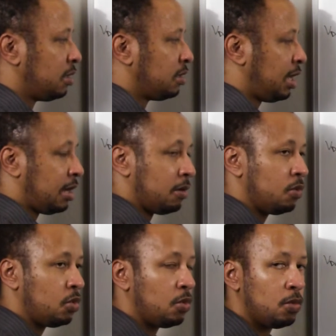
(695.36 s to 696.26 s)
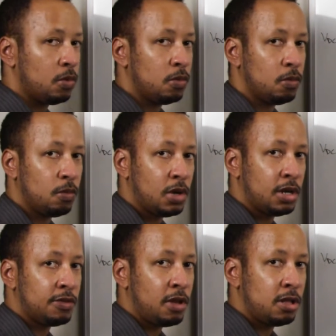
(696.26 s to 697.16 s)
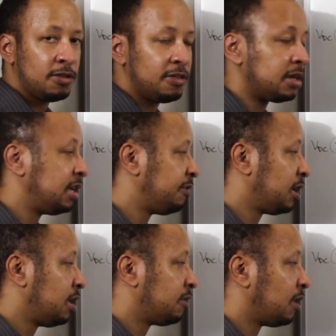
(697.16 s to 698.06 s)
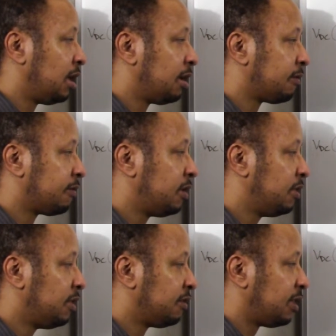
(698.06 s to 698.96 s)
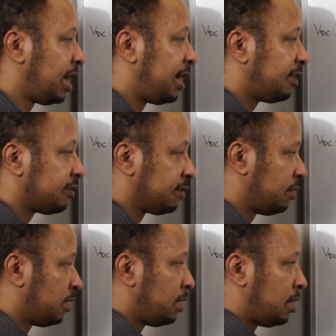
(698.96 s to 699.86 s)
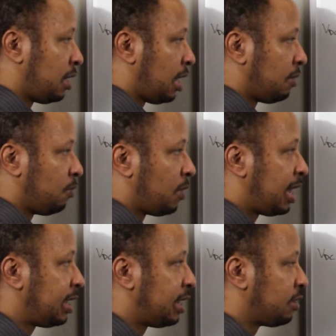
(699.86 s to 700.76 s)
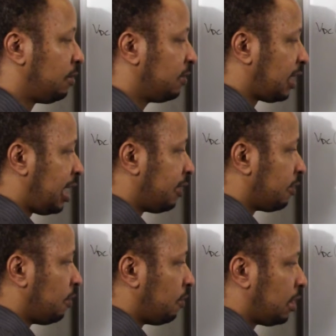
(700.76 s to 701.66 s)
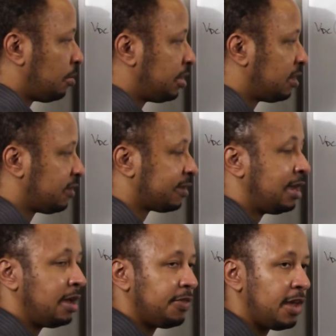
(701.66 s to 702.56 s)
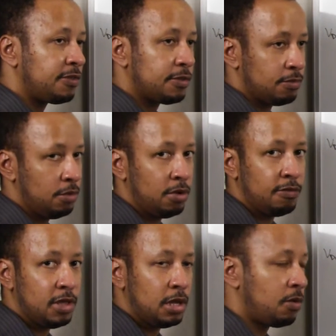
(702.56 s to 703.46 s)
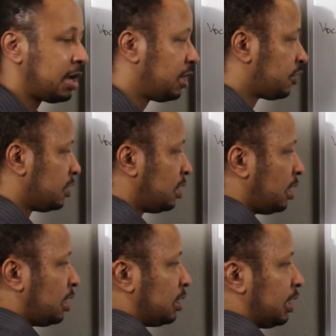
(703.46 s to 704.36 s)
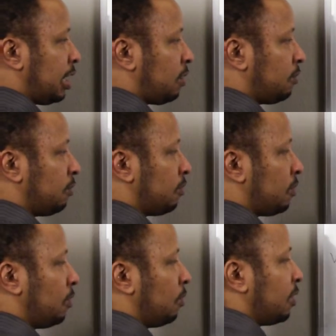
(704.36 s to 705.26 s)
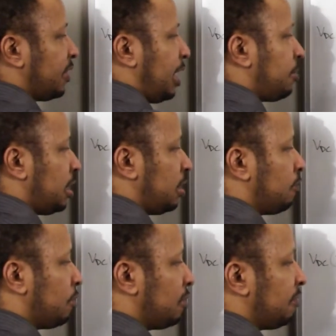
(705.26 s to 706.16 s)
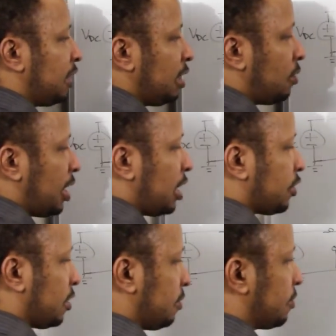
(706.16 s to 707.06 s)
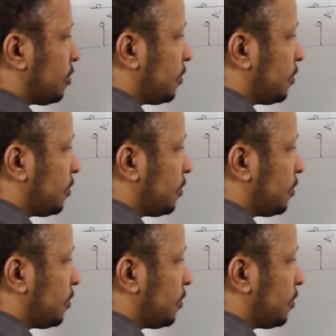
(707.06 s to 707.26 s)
Now, what is all the significance of this s, and why did I use s? Well, because that's the root of the equation. Now, with that being the root of the equation,